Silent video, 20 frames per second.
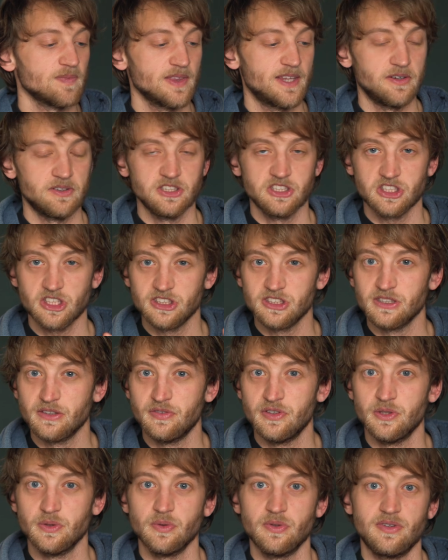There is just a
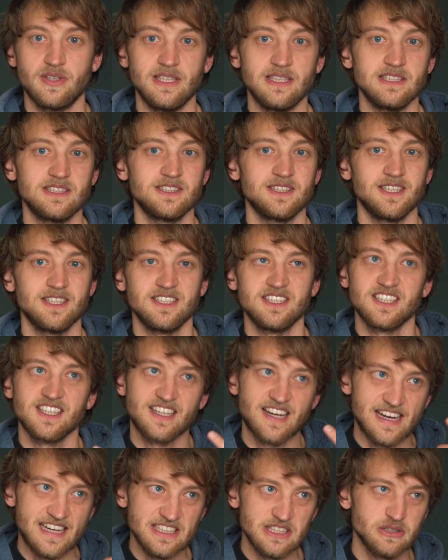few things that
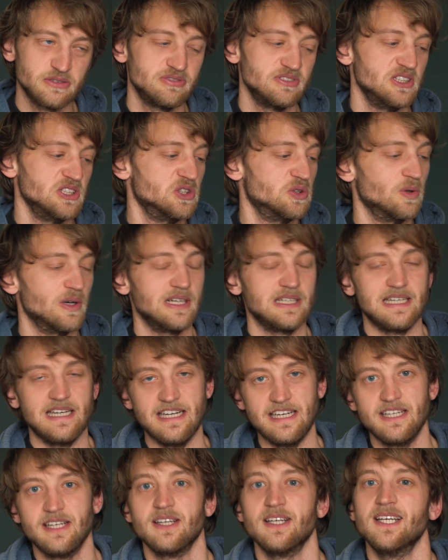kind of need to
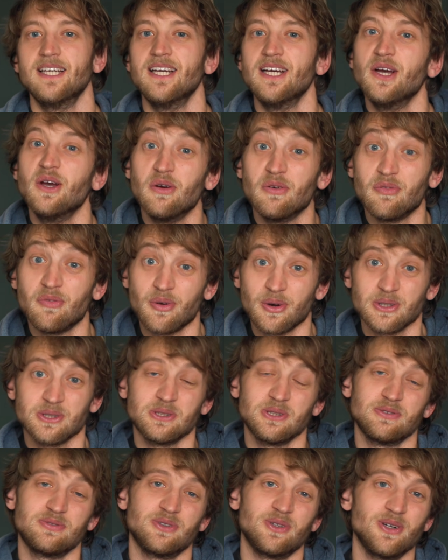align.
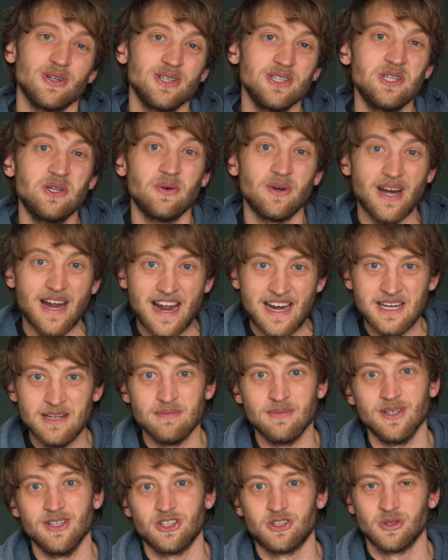First of all, your
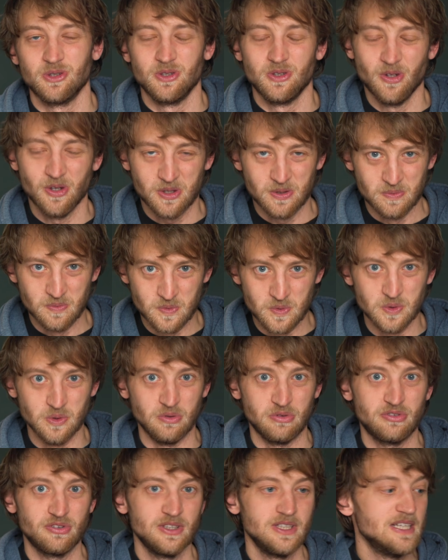animal should not
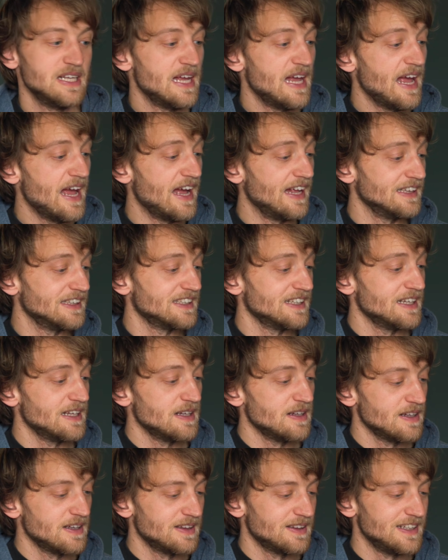move, and
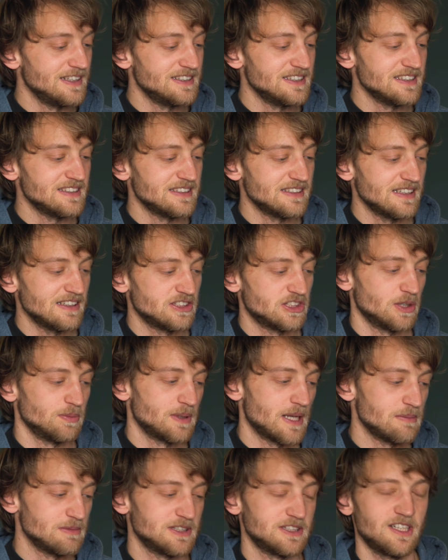this is
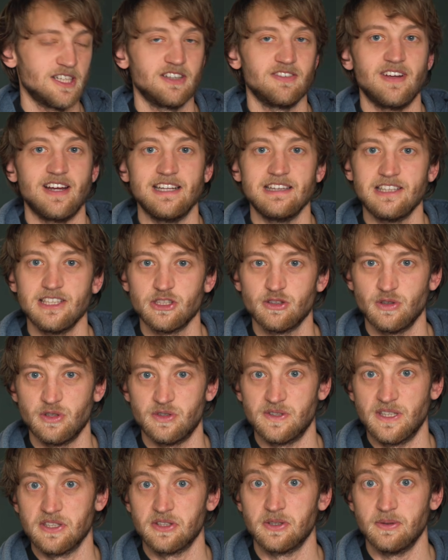sometimes an advantage with
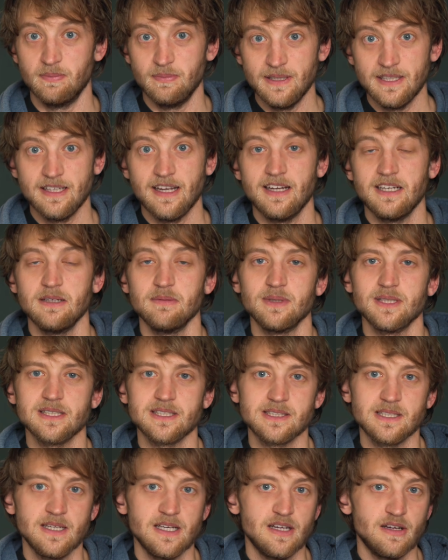rather big
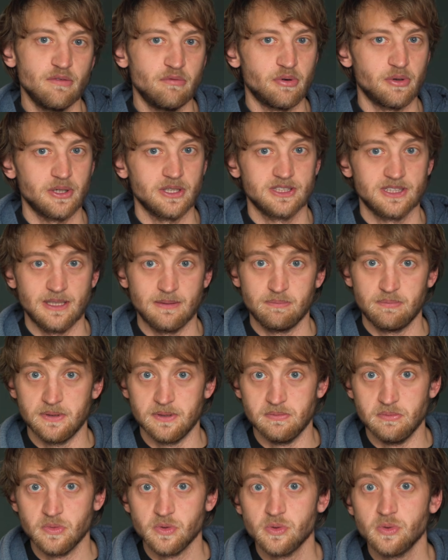animals, for example
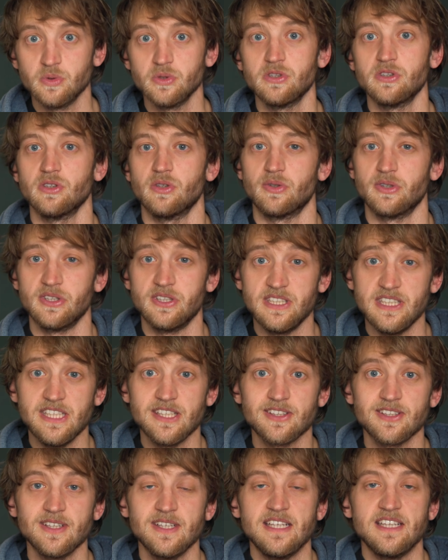moose or
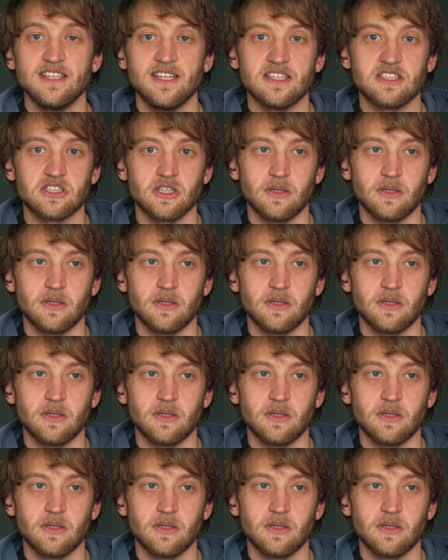deer, that